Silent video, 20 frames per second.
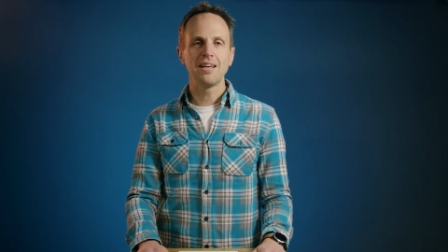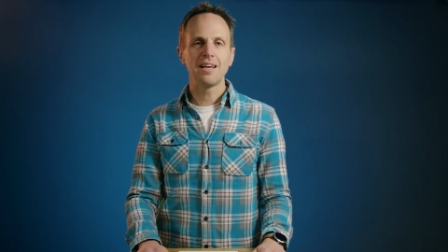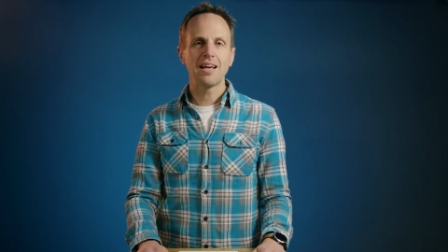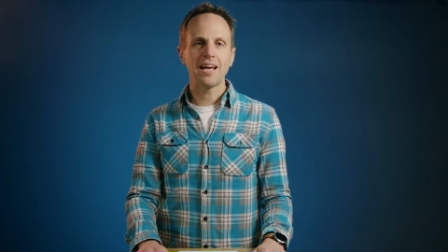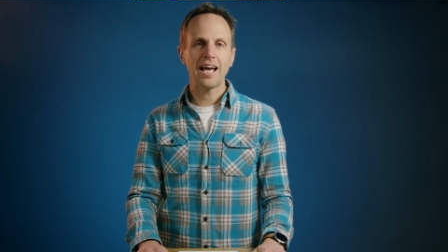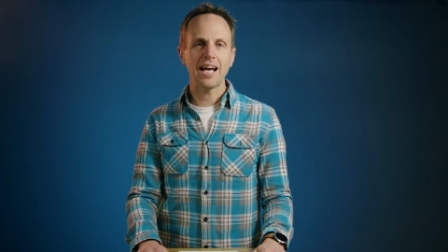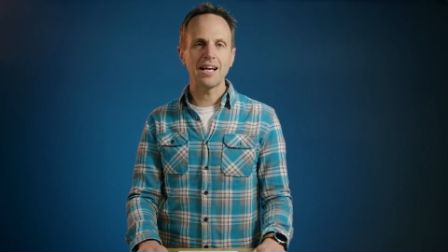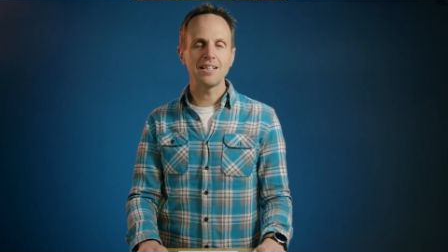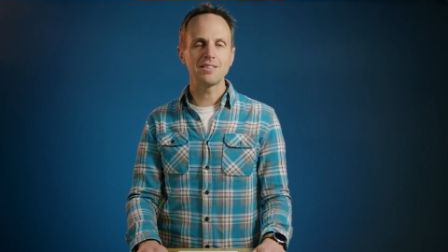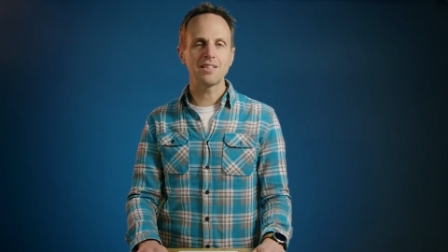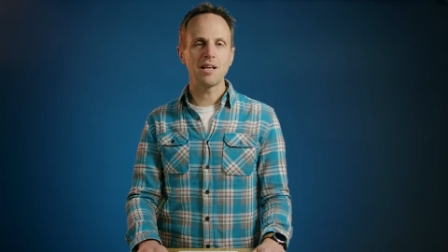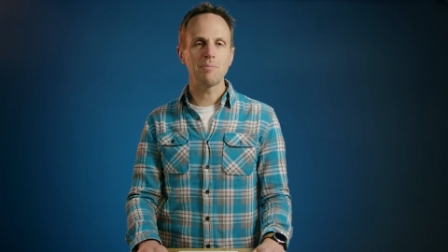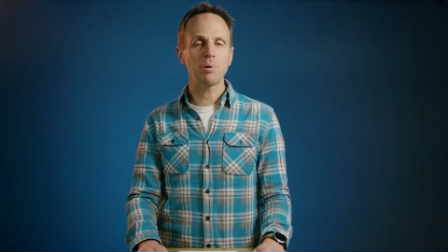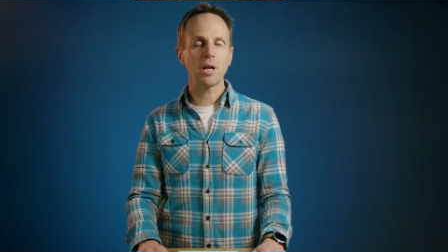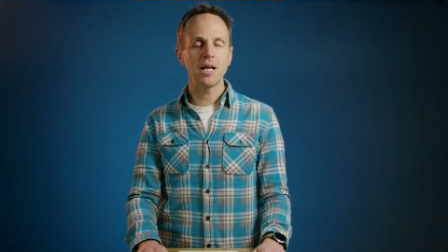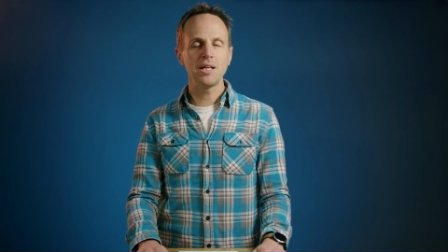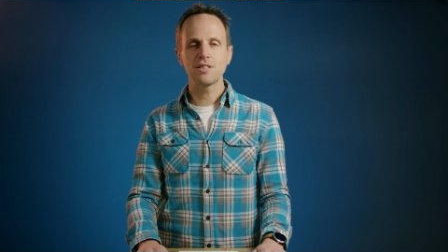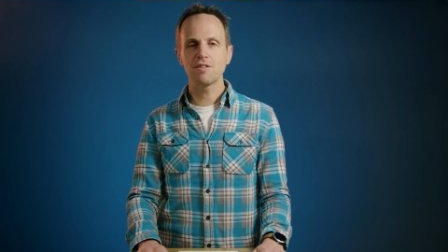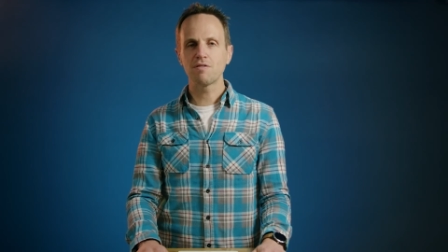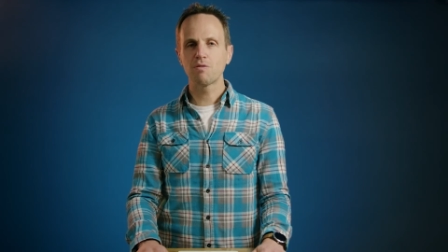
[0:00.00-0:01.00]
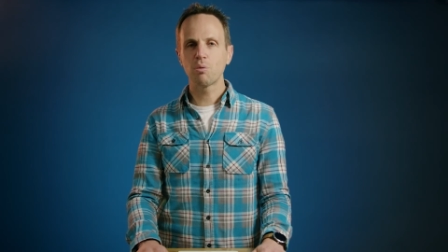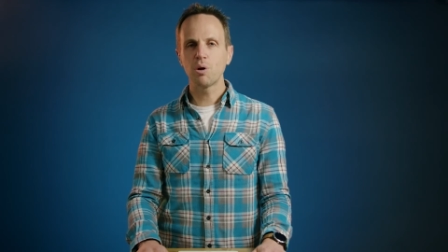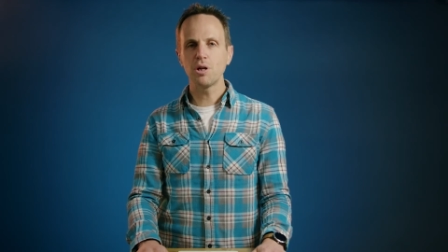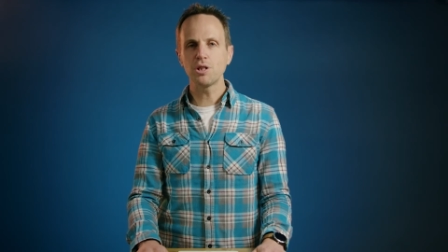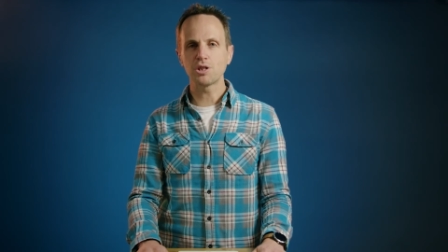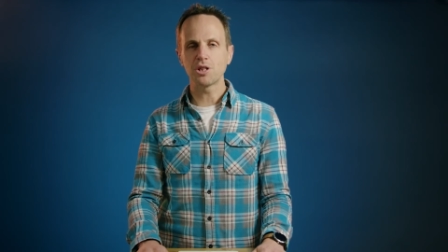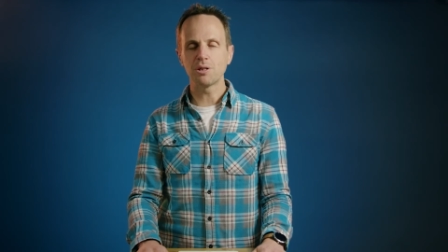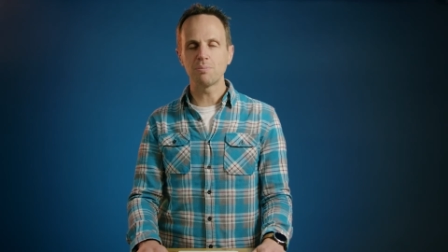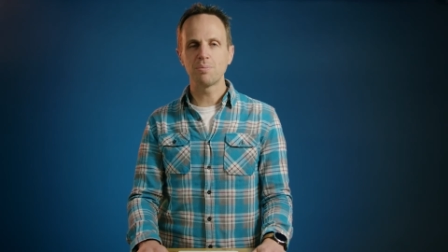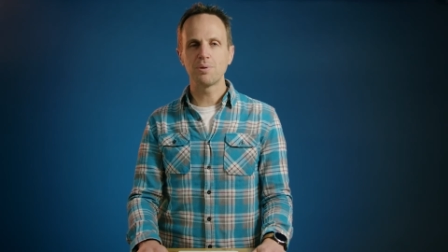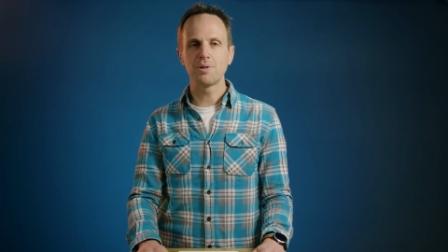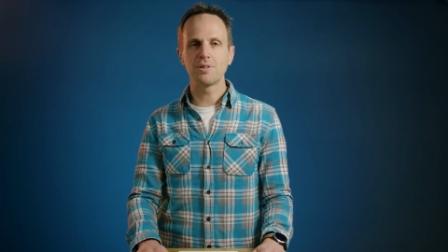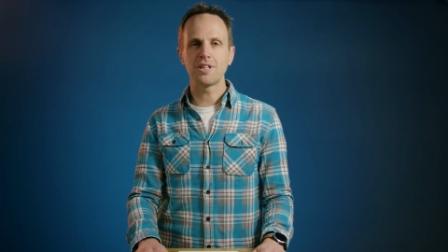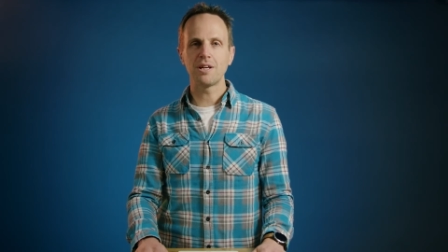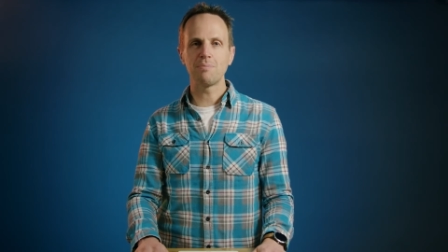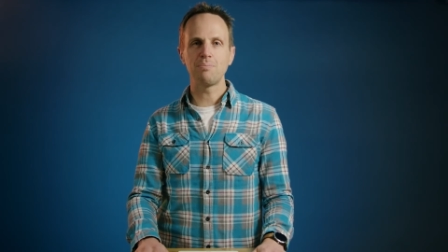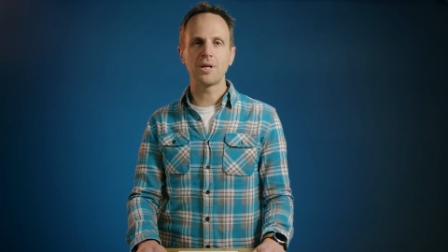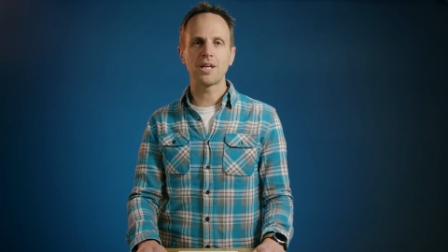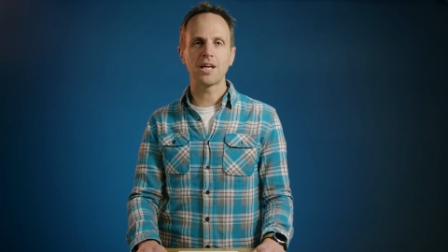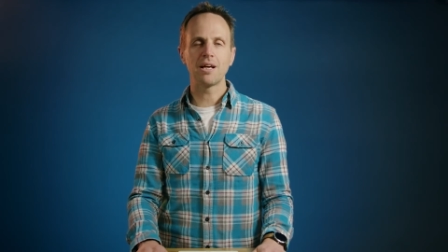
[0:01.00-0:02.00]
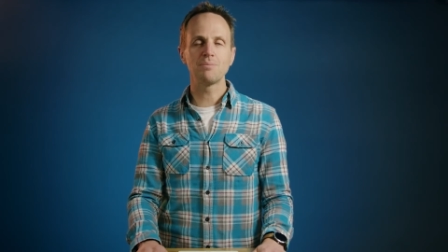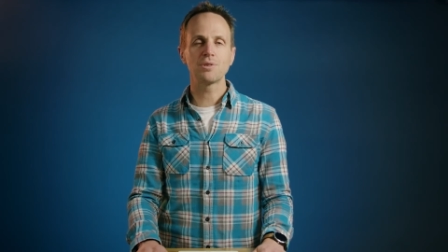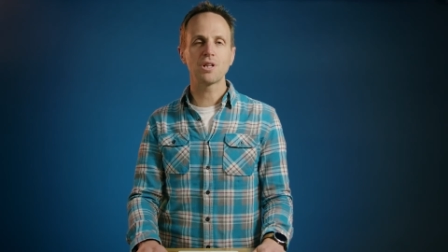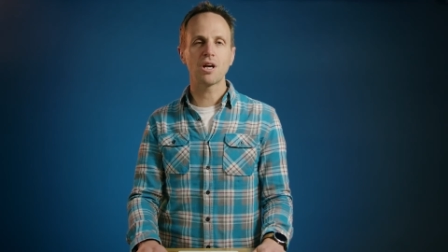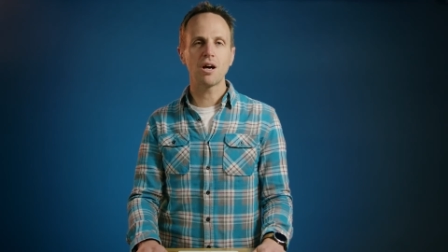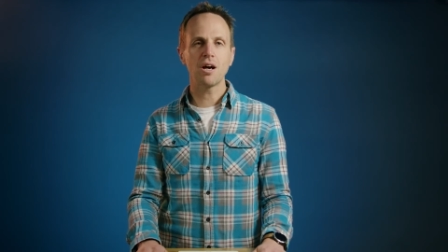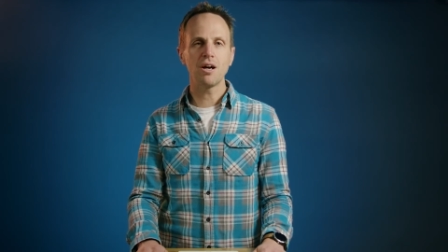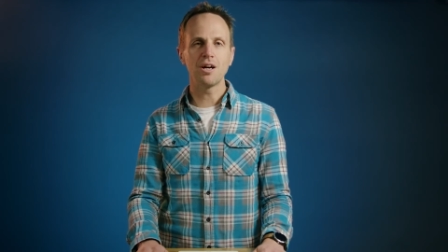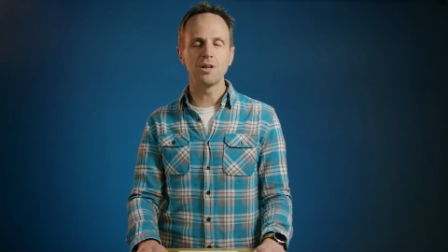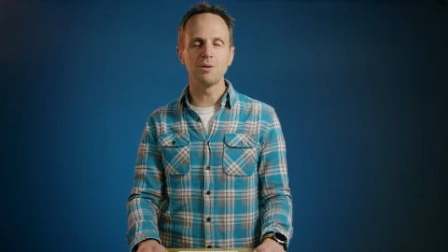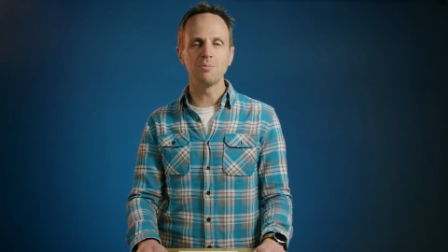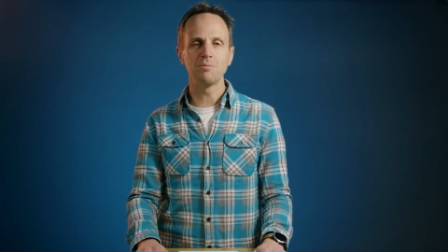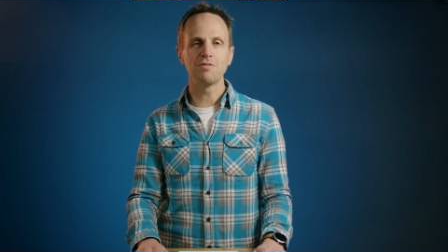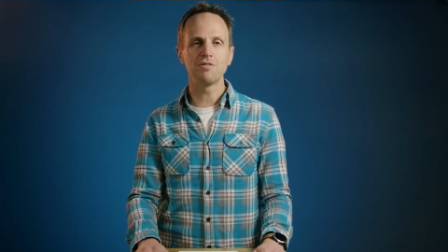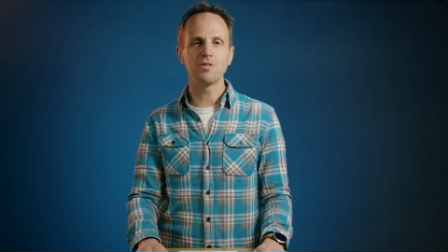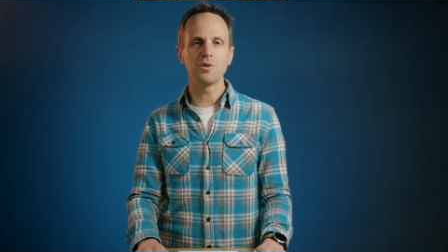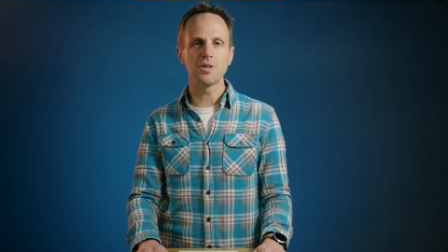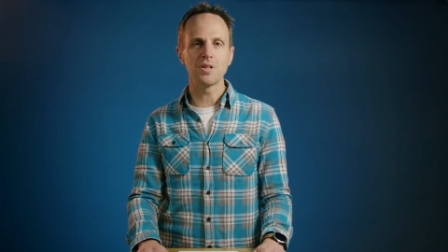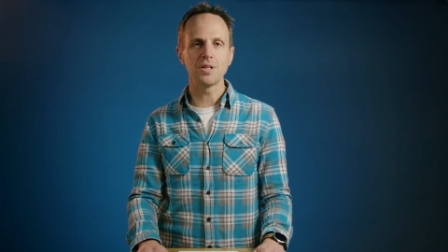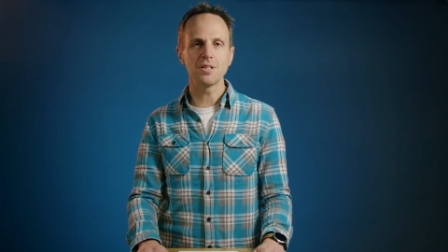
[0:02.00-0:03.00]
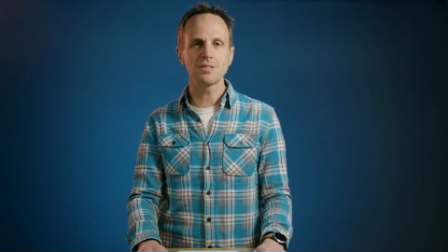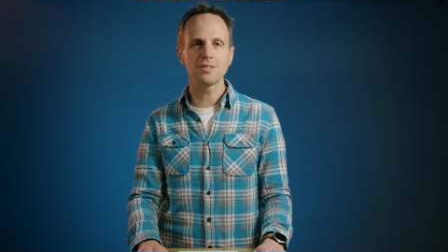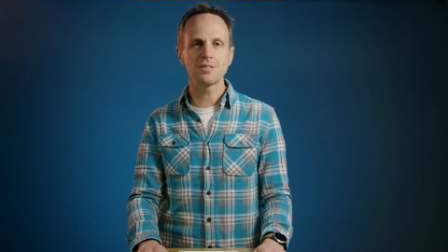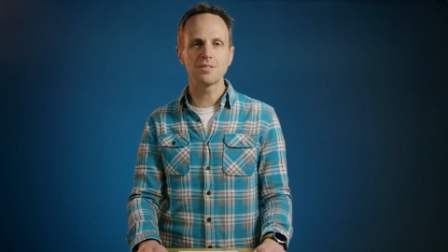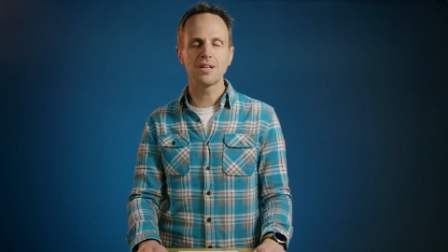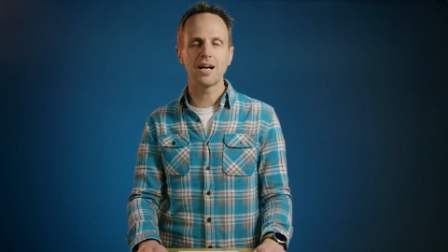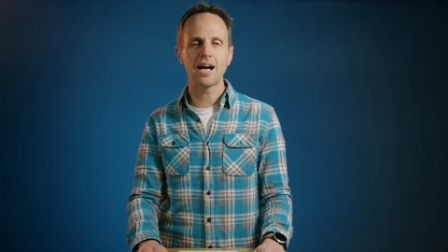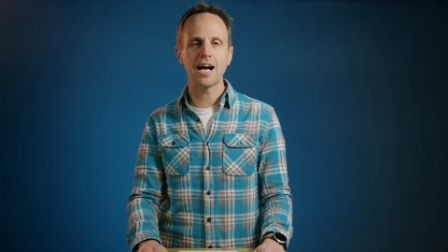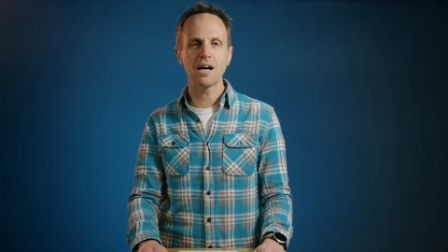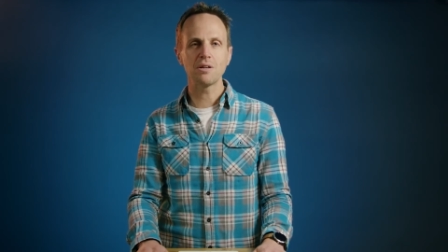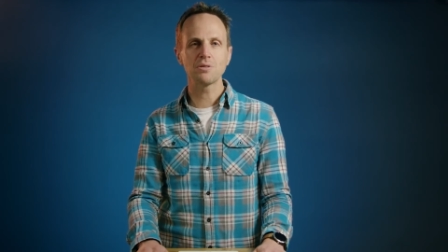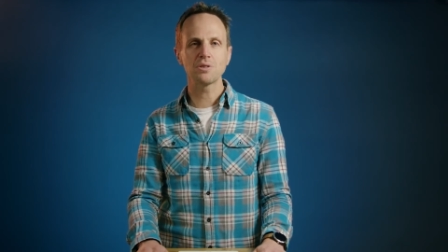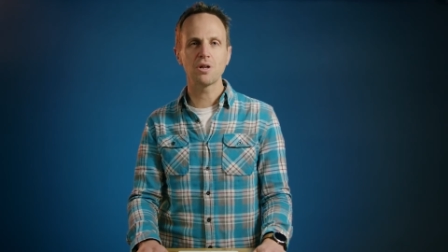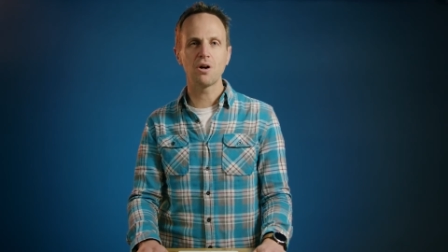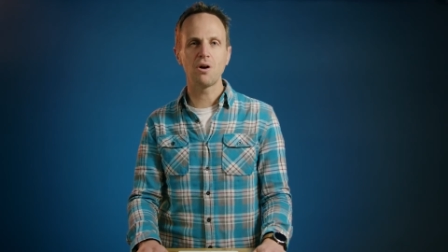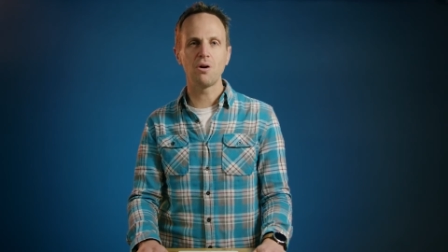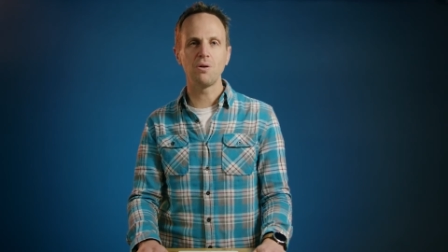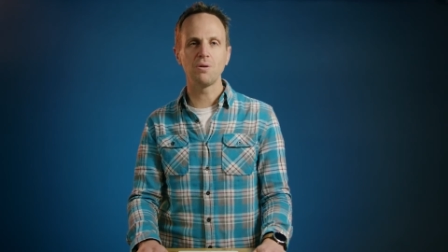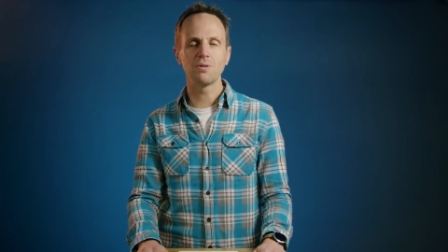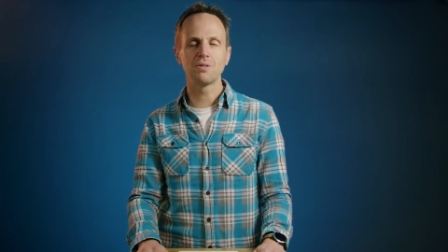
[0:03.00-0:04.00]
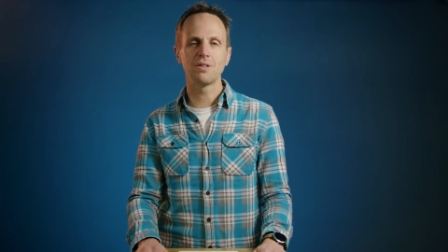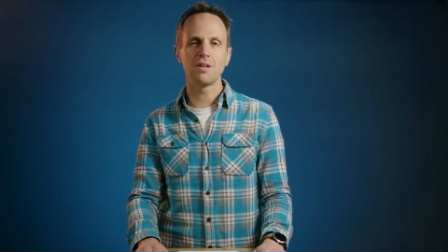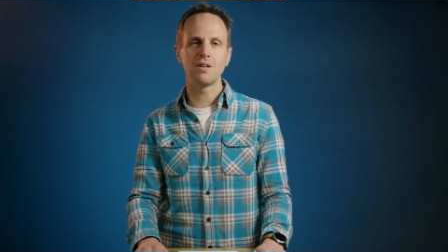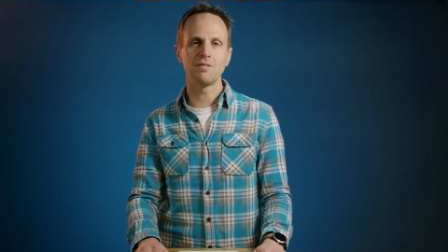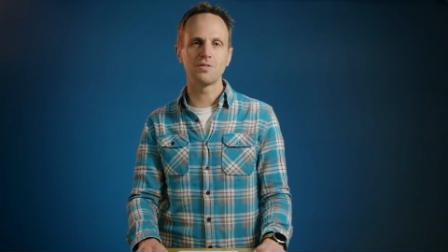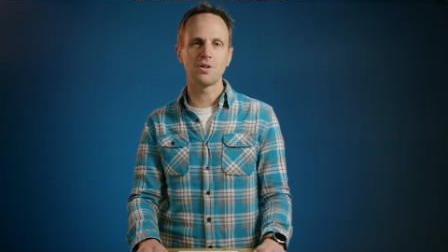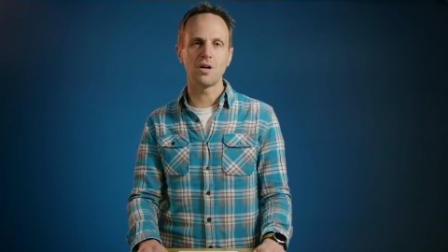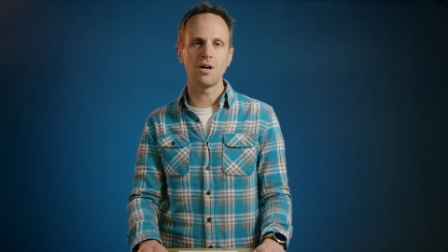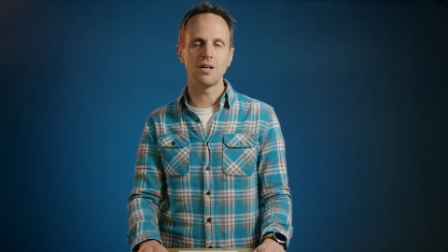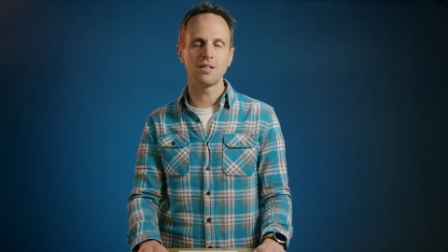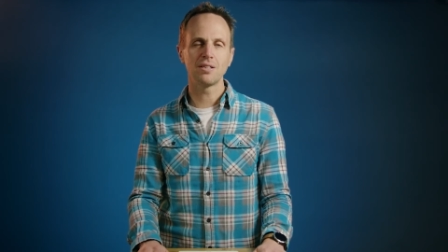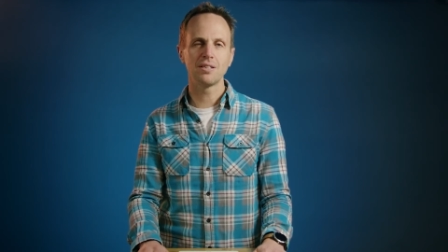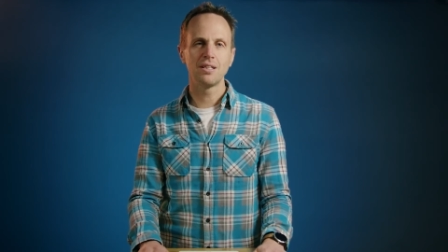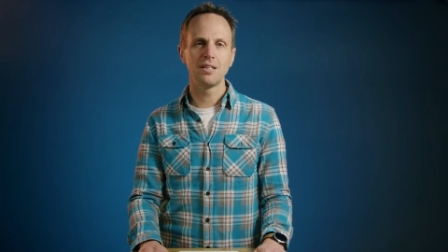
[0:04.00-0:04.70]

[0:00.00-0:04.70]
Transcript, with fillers: has a place of worship that becomes a home for this household of God.